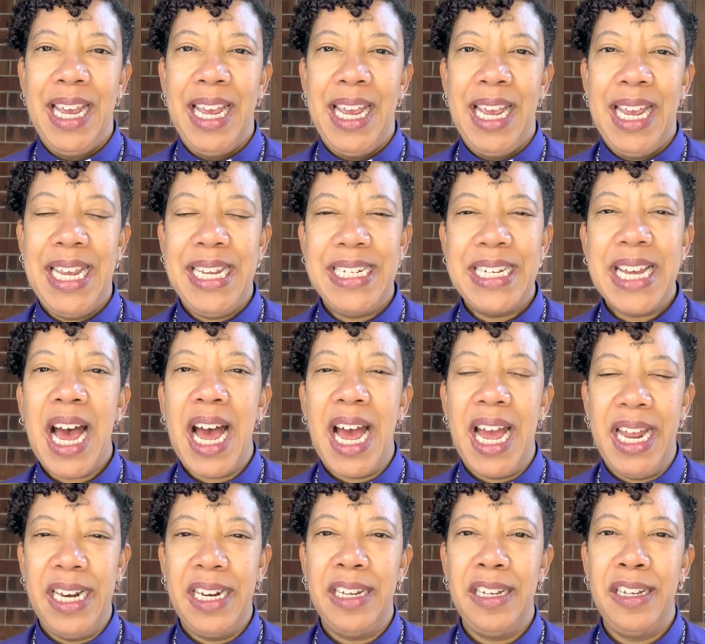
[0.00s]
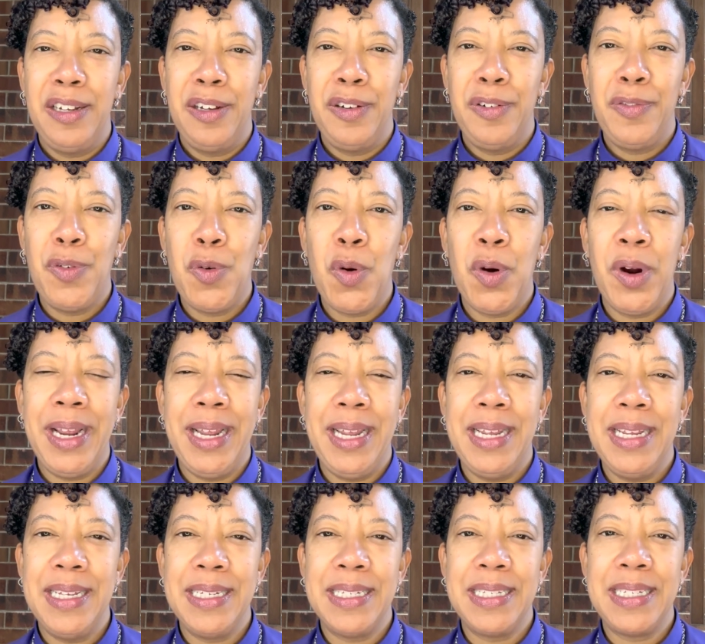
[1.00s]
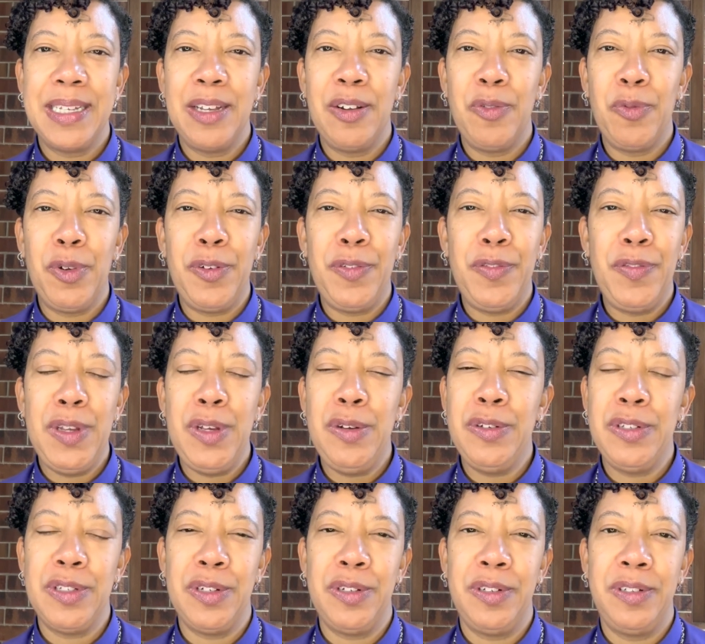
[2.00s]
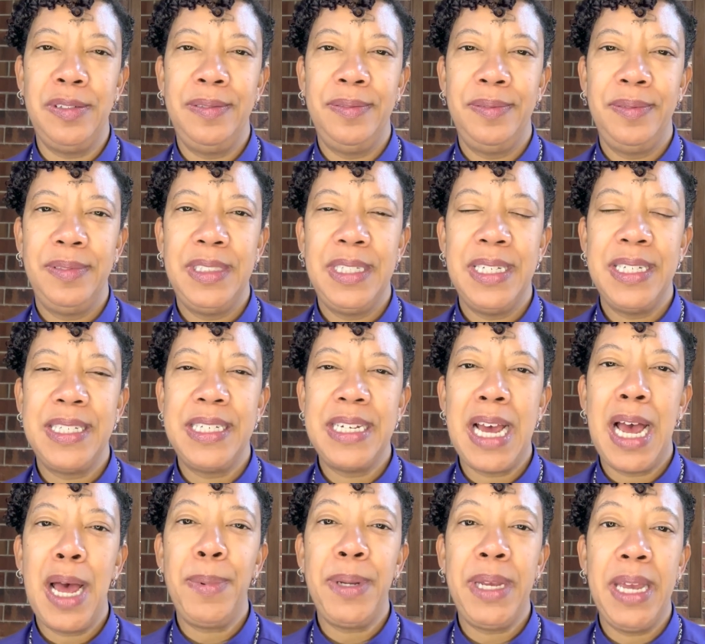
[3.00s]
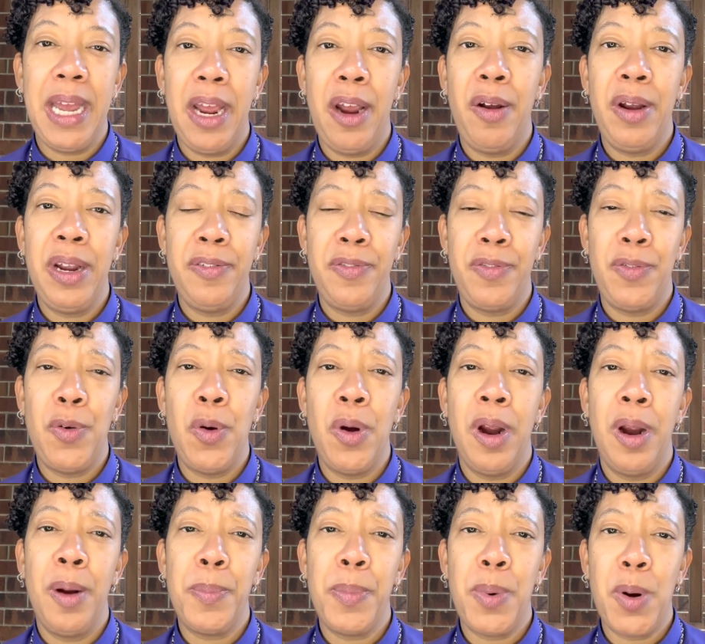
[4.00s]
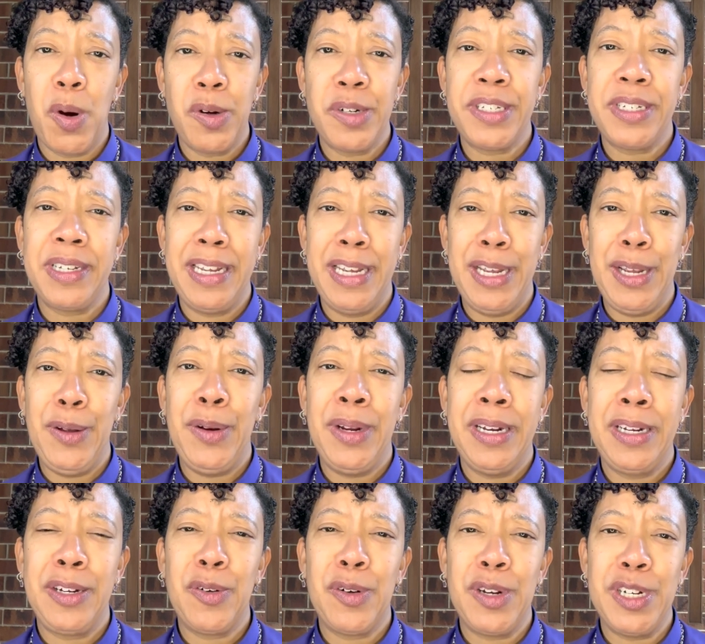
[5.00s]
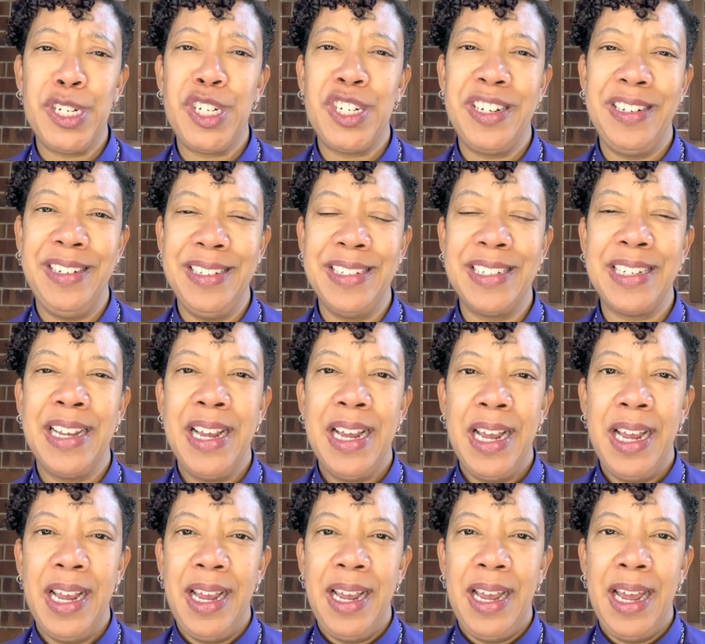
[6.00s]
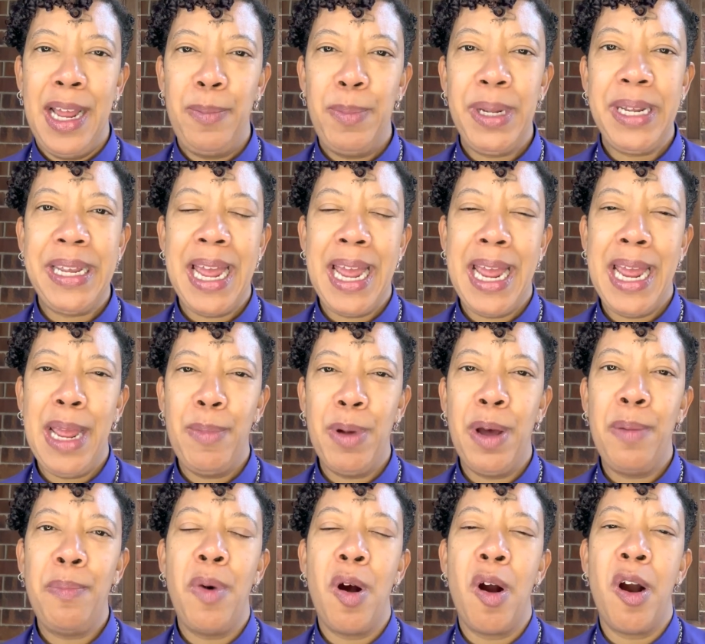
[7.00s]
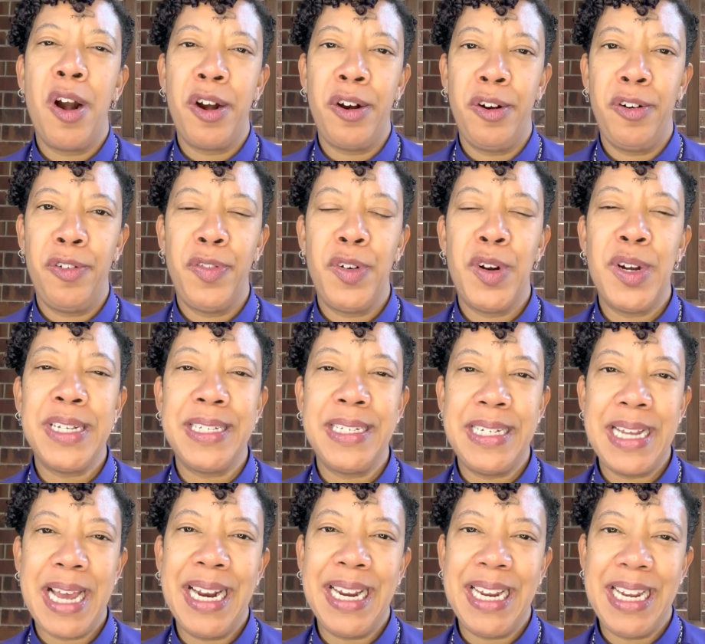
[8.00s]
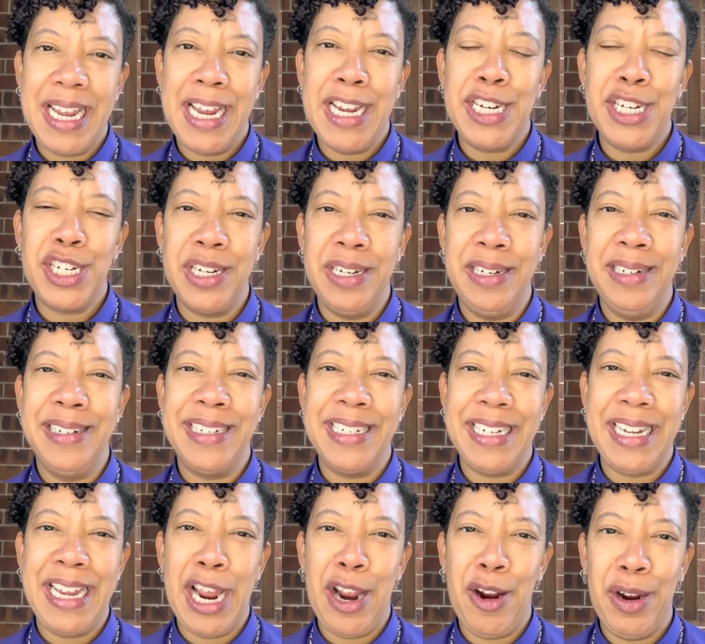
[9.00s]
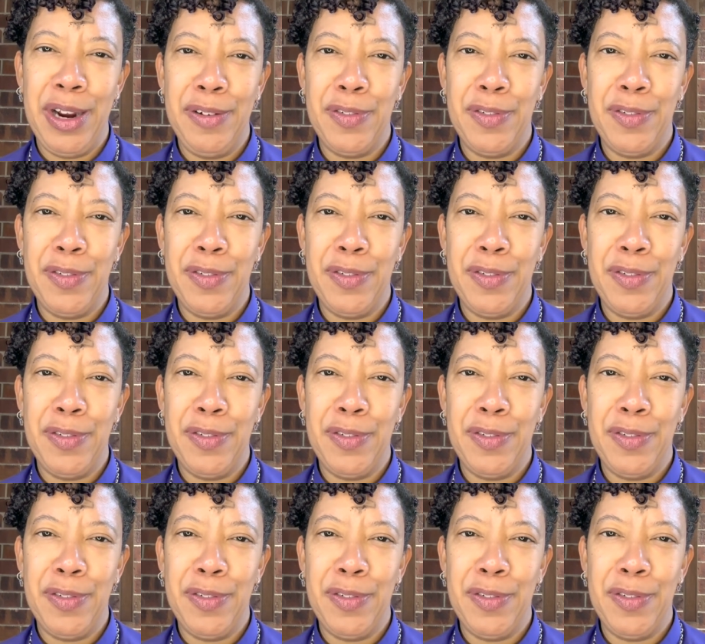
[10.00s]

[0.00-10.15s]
He died for his refusal to stop caring for persecuted Christians and became a martyr for his dedication to caring